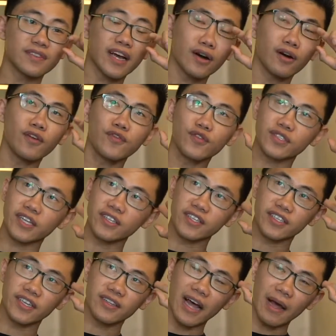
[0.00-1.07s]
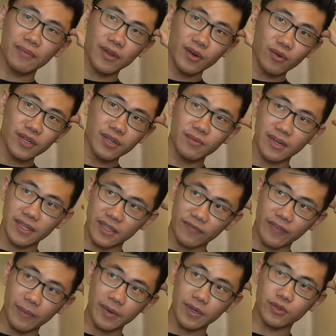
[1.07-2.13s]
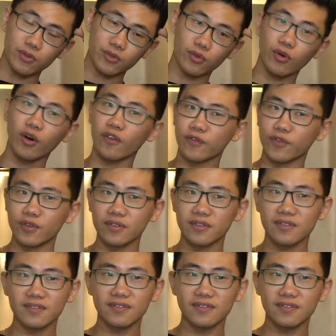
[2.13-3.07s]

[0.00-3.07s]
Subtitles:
They are all fruits and desserts. I'm the only one in the family to do hot food.